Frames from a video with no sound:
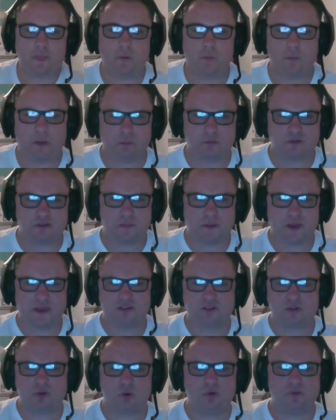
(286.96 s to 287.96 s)
it was a bit
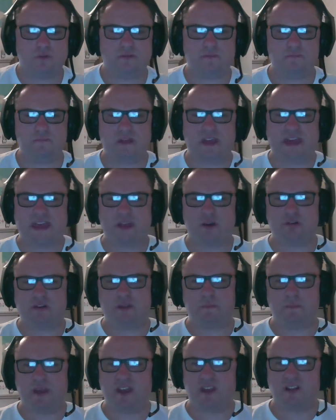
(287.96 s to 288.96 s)
sort of
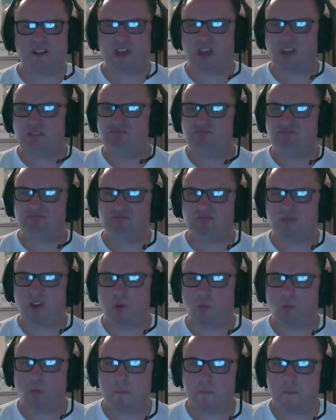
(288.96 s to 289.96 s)
higgledy-piggledy. Like
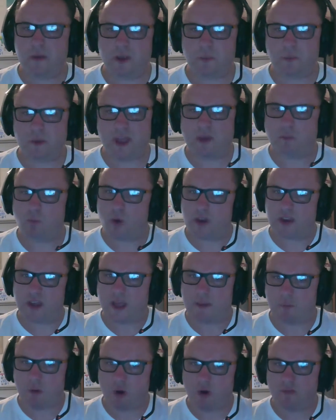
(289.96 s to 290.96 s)
1 minute we had one
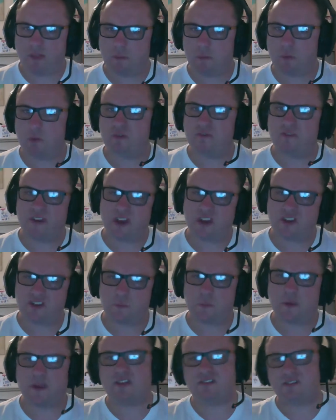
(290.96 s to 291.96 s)
game on, then we were finished,
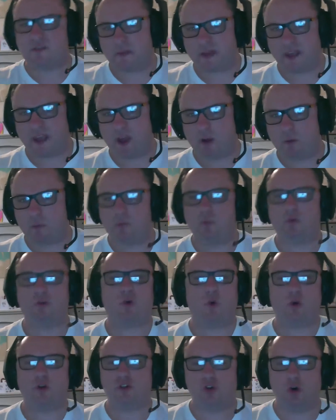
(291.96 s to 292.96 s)
and we'd get something out, and we
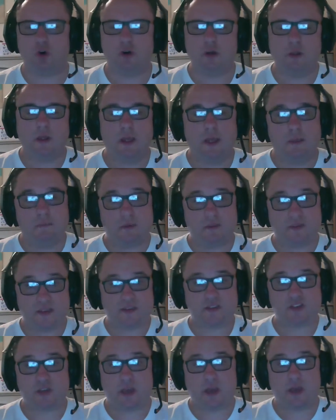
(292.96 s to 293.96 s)
weren't quite sure. But
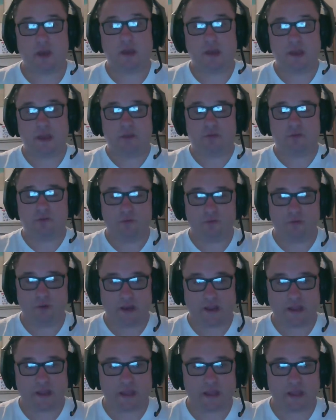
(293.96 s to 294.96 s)
this year is
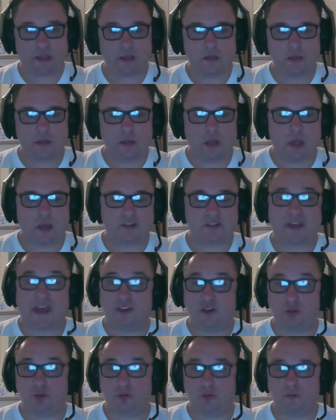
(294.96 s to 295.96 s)
fully
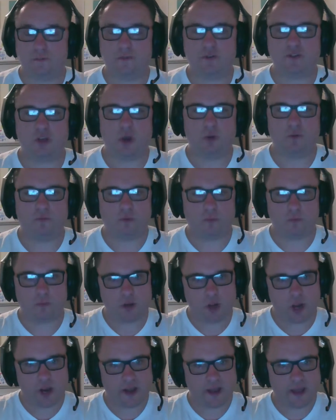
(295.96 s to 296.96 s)
scheduled. So from
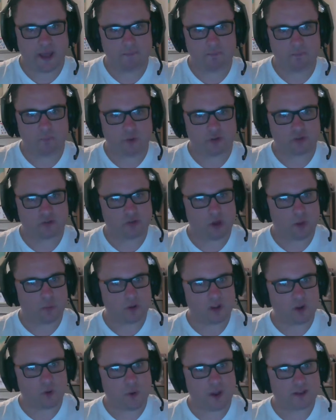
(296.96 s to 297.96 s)
9 a.m., we start with
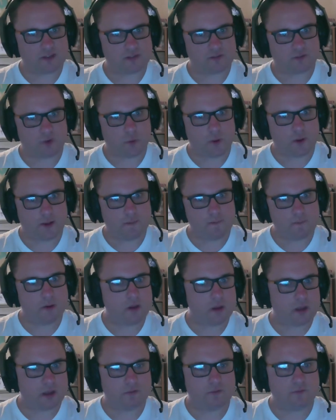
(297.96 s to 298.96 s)
Quacks of
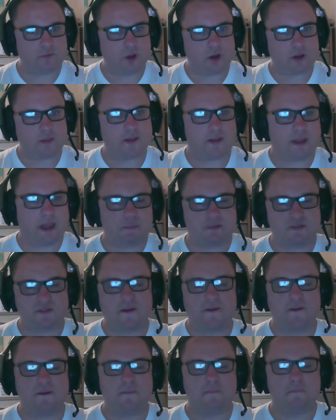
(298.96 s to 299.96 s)
Quedlinburg. If you've heard of that game, it's
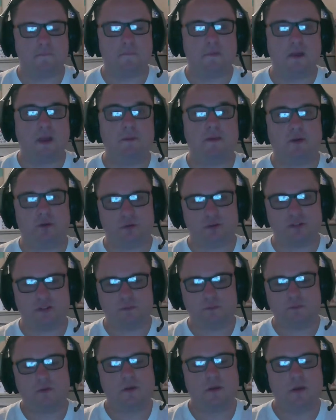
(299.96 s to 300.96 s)
blimmin'
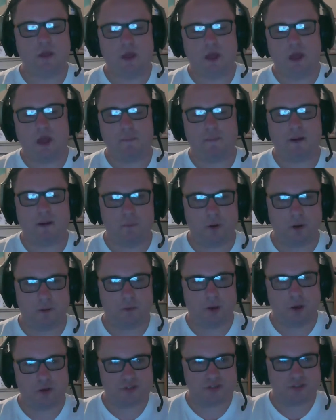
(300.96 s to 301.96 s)
awesome, about putting potions